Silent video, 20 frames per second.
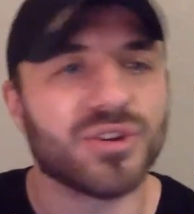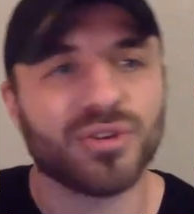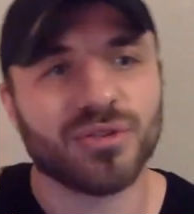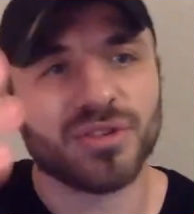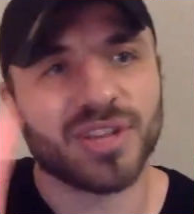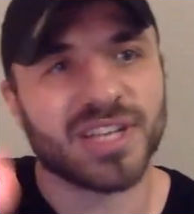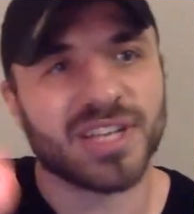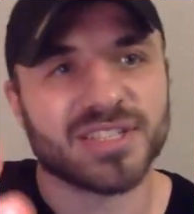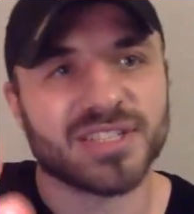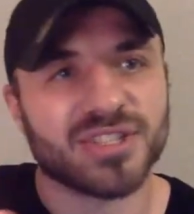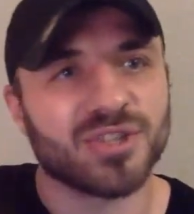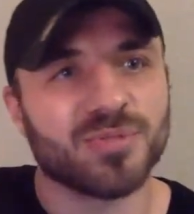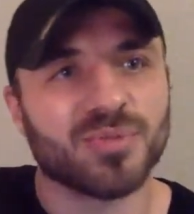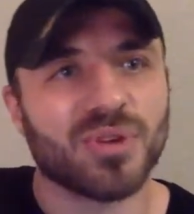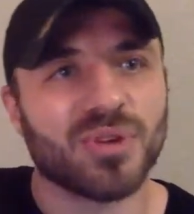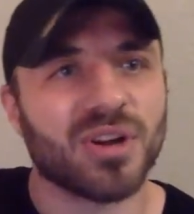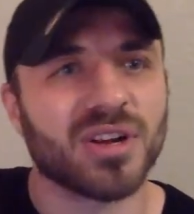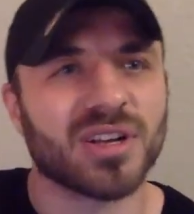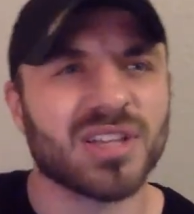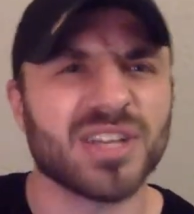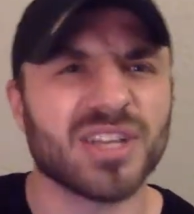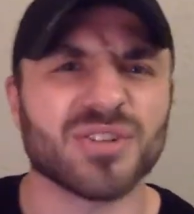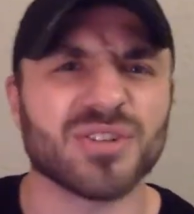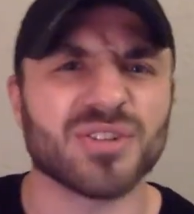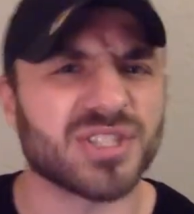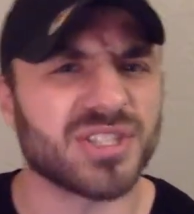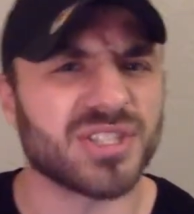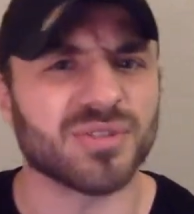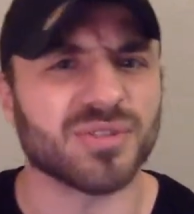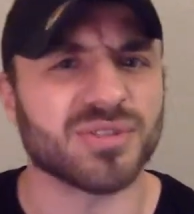that's super unclear.
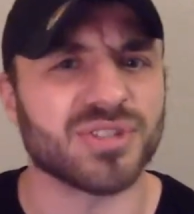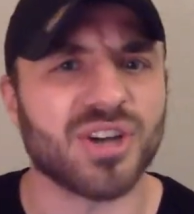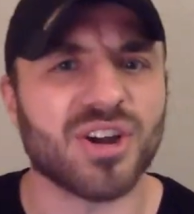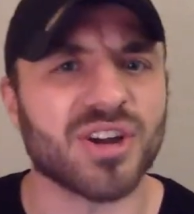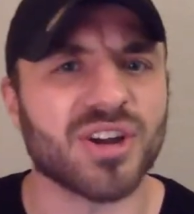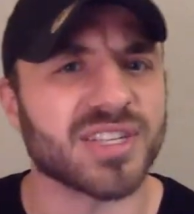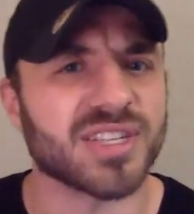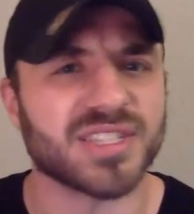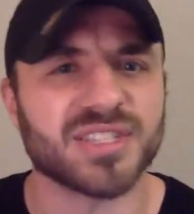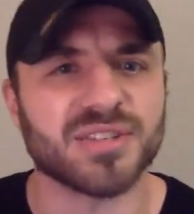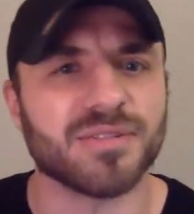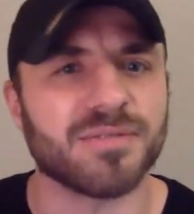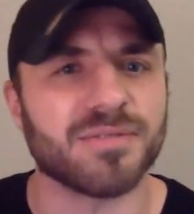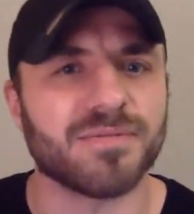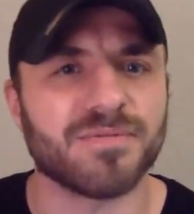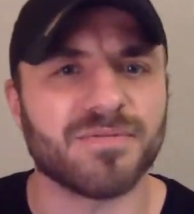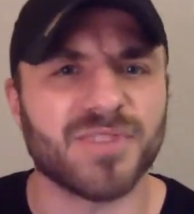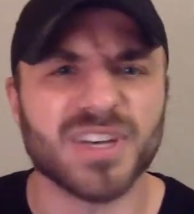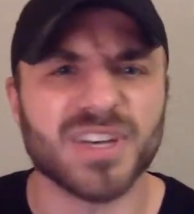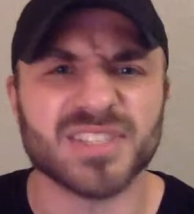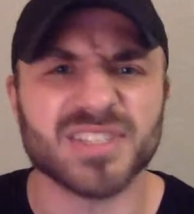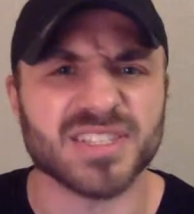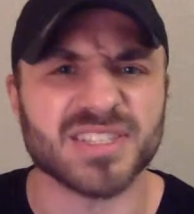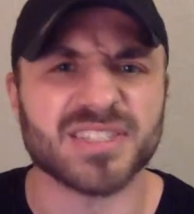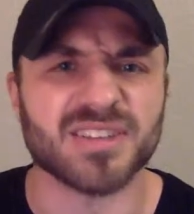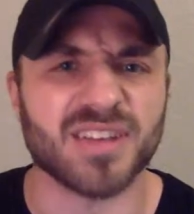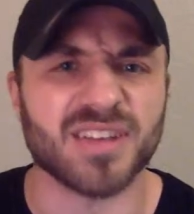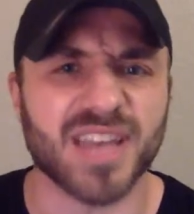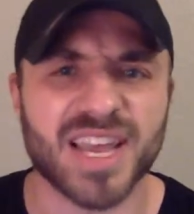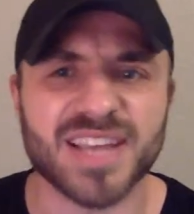It's still dark. It's still fuzzy. It's
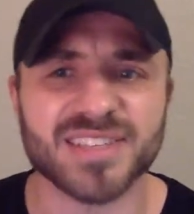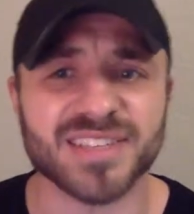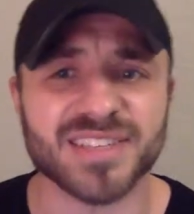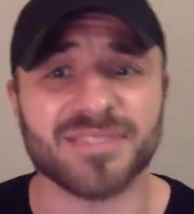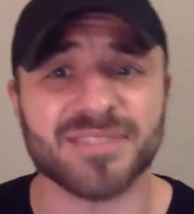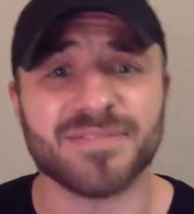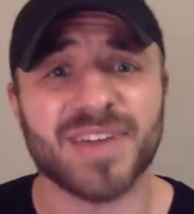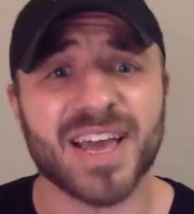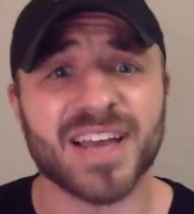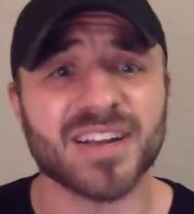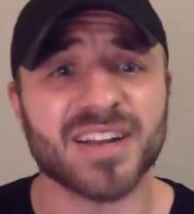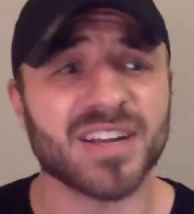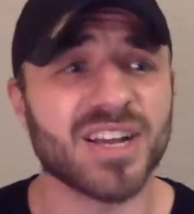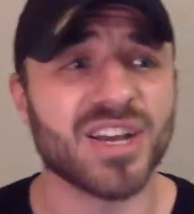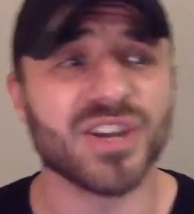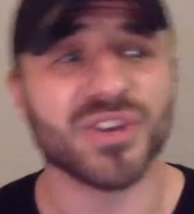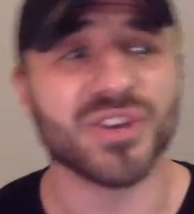still hazy. In fact,